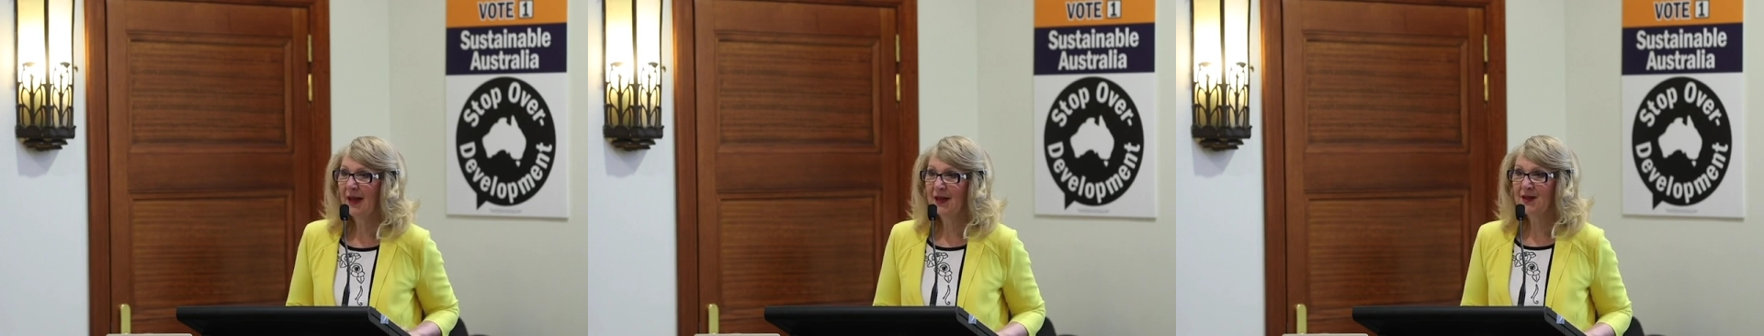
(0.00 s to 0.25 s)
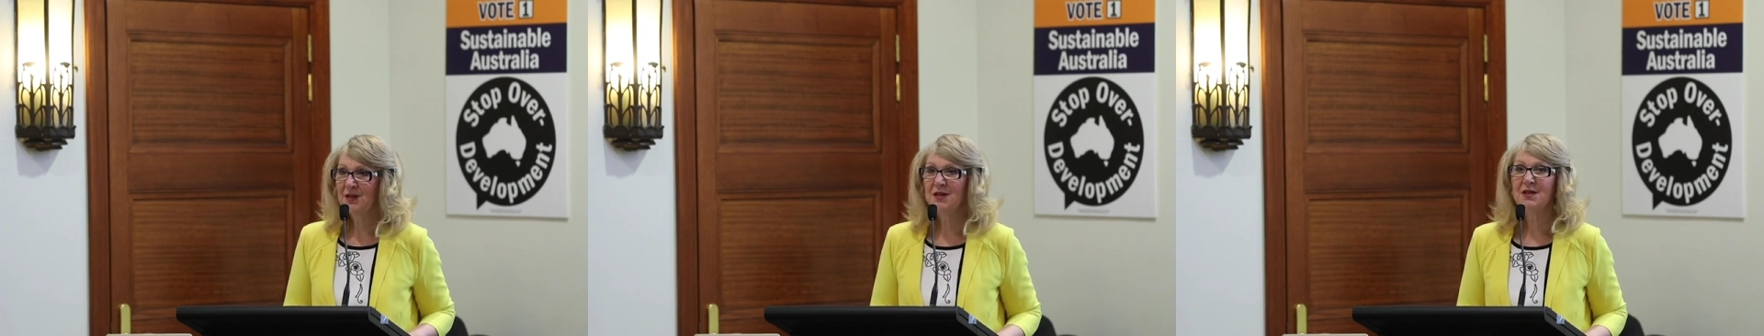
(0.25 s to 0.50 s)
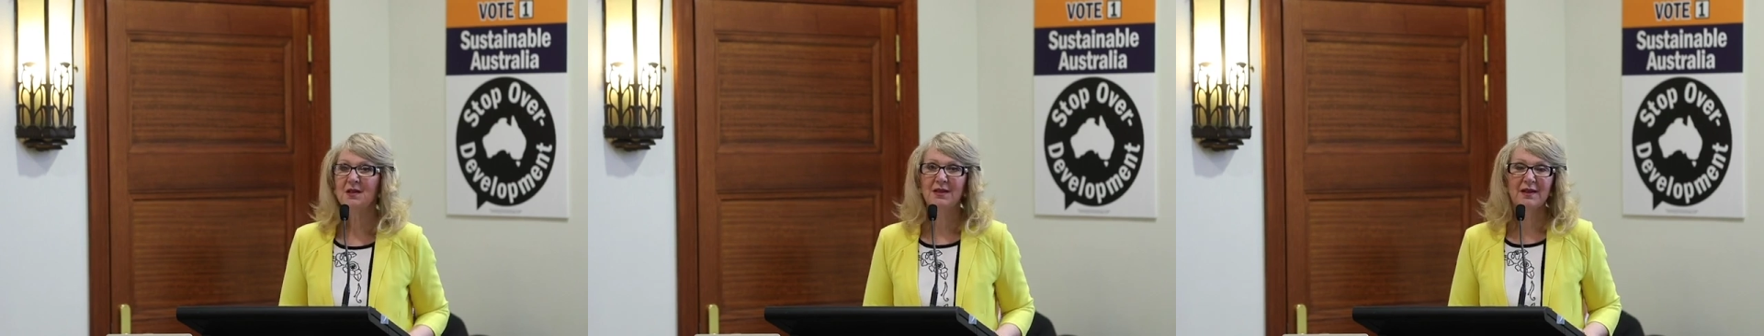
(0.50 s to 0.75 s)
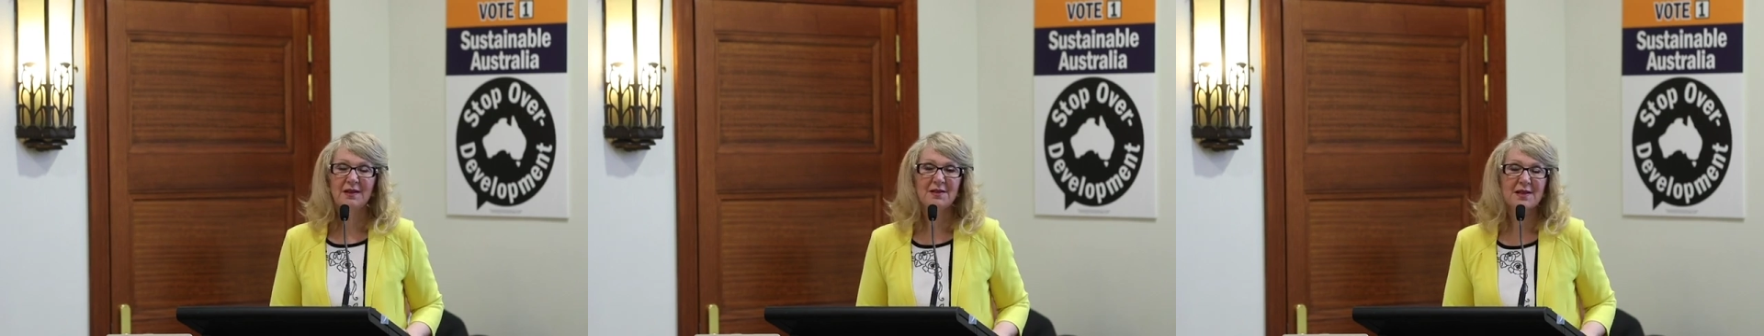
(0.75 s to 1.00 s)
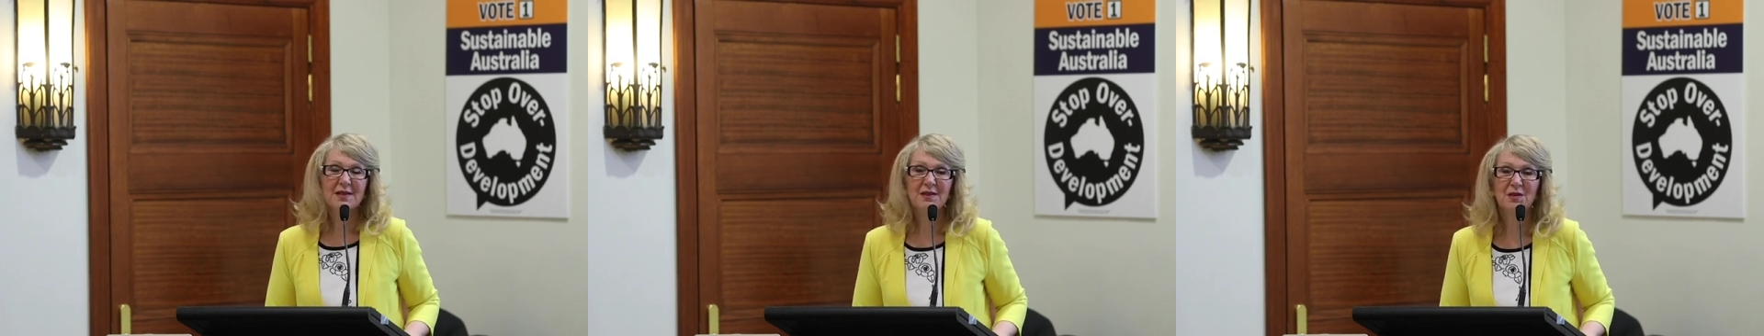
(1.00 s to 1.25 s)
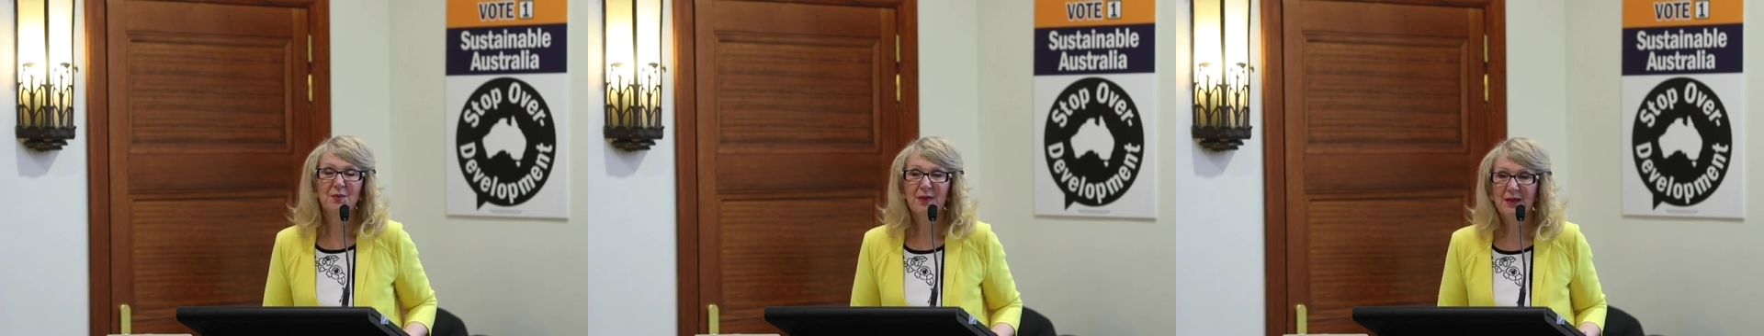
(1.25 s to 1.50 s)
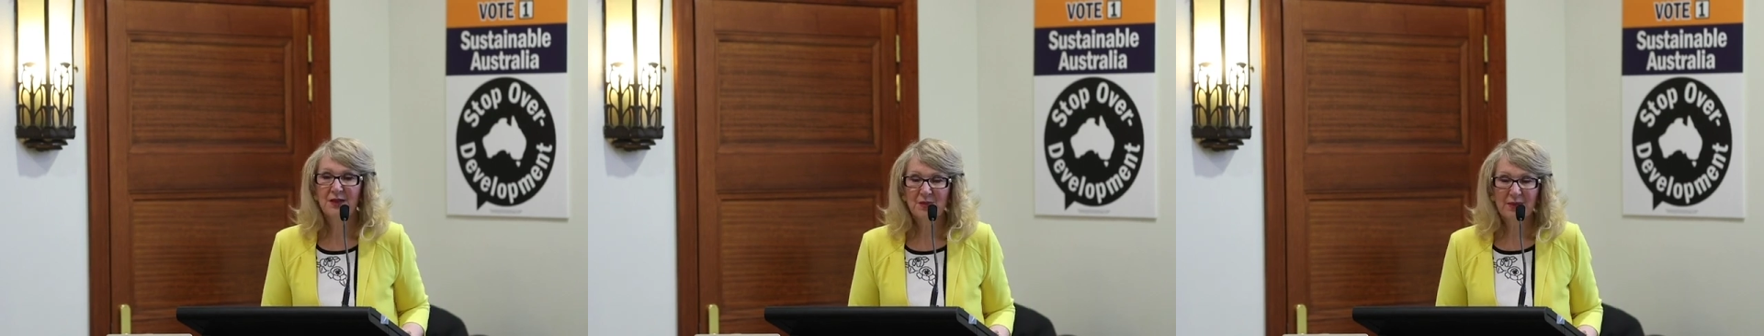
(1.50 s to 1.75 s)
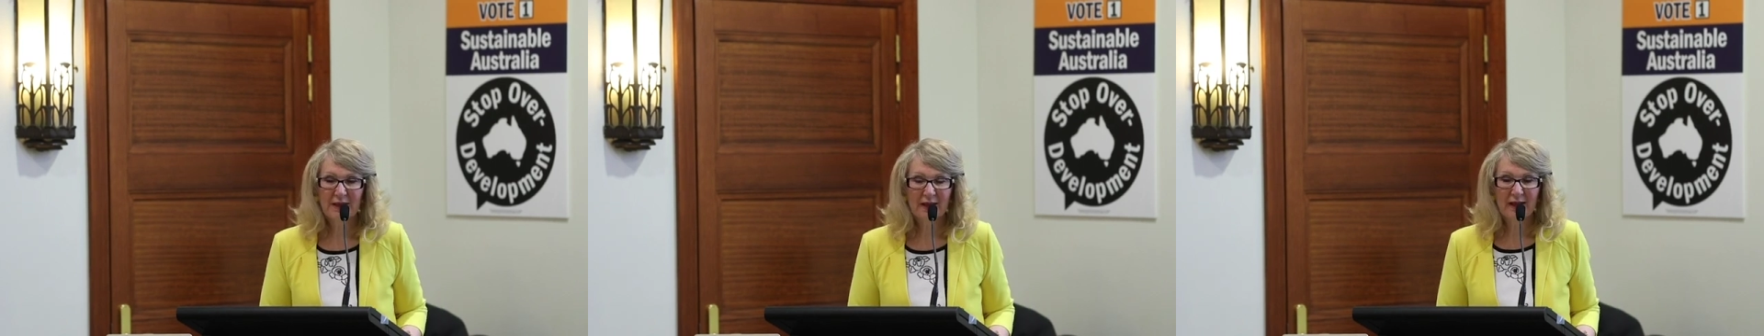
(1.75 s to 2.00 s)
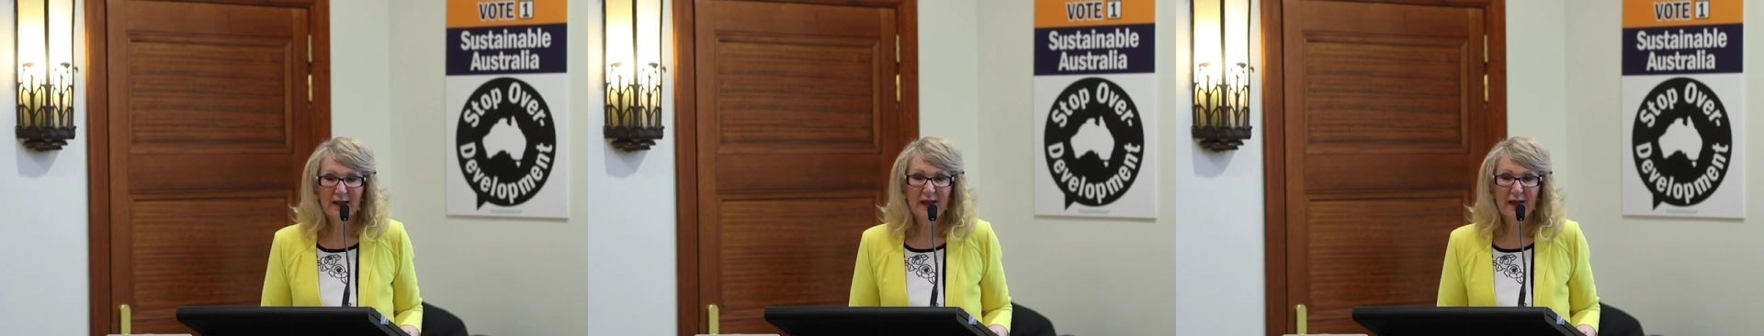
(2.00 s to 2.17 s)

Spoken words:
and there doesn't appear to be